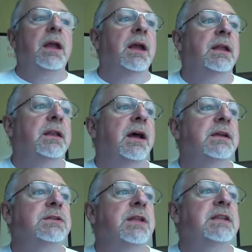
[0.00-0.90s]

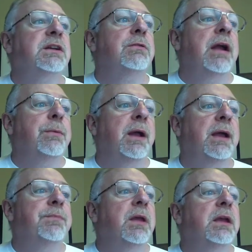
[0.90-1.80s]
And so that's a great
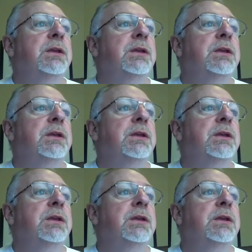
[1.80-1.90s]
way,